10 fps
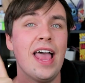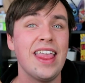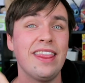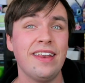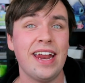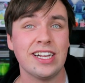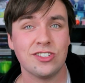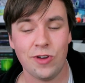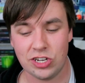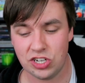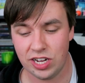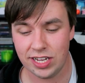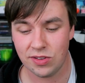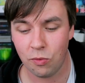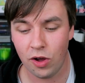And then the next question
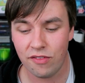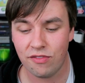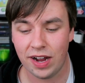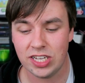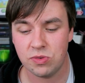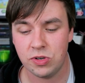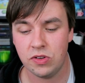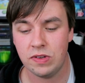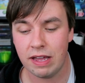is, what advice would you